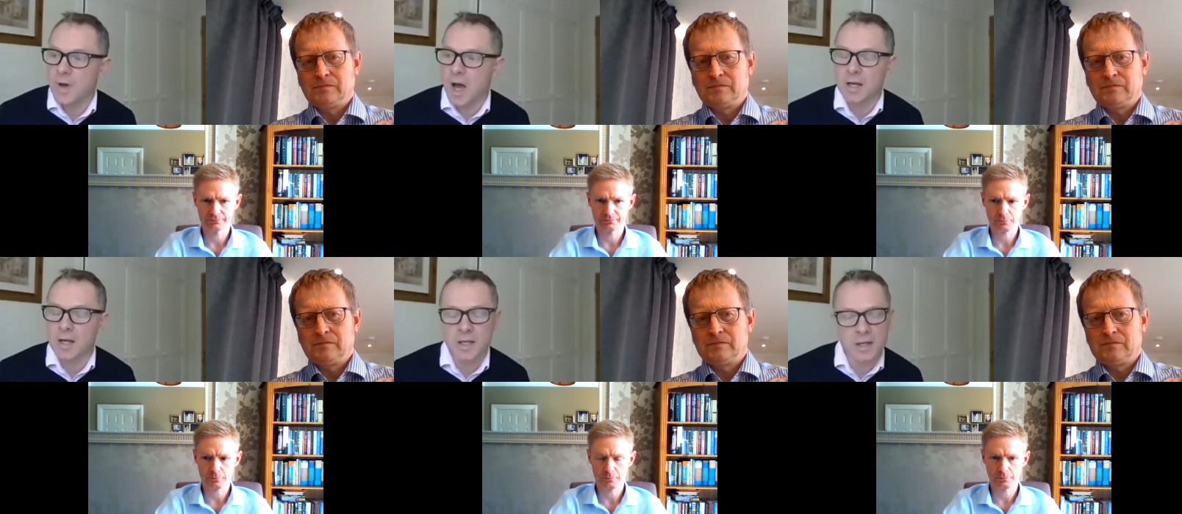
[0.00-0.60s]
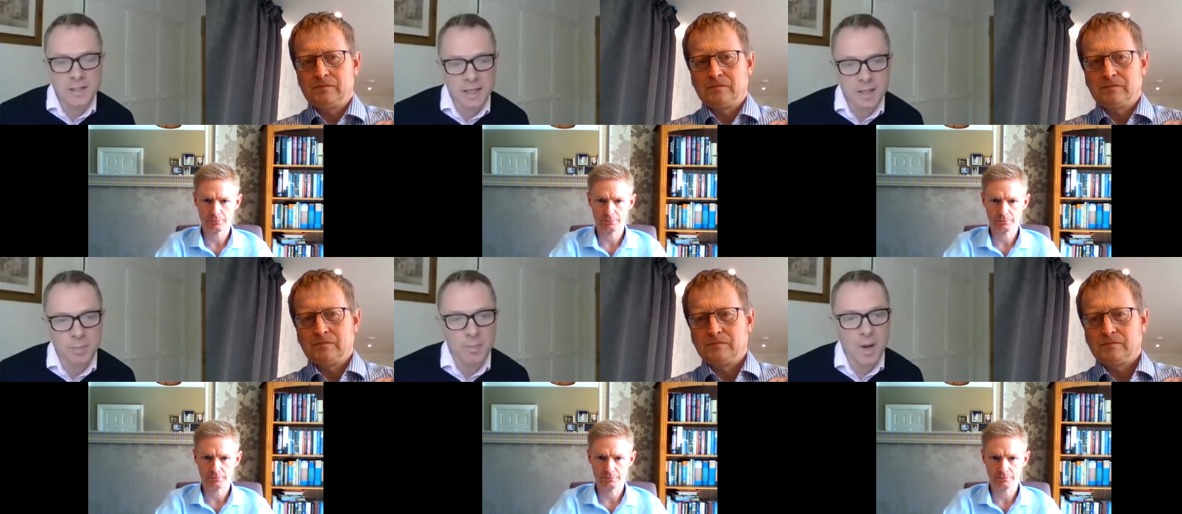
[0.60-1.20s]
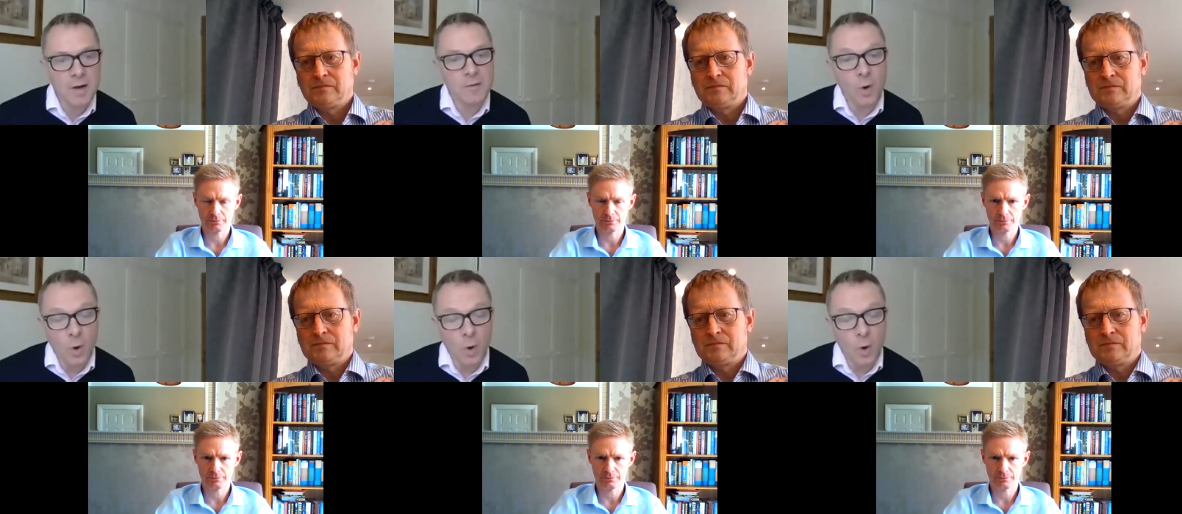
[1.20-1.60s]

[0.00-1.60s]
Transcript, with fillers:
Speaker 1: are, are taken for